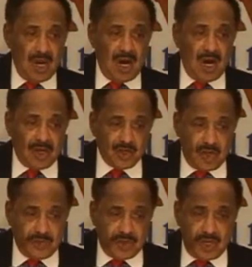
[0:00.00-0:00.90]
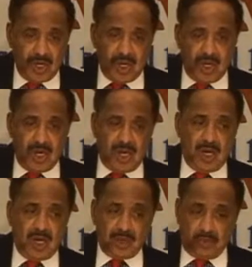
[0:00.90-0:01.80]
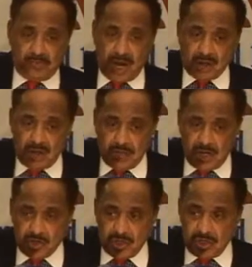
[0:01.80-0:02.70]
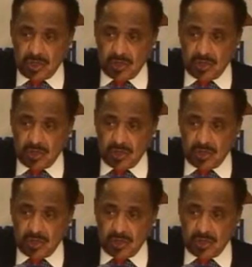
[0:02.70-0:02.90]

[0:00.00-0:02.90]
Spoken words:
I accept the proclamation,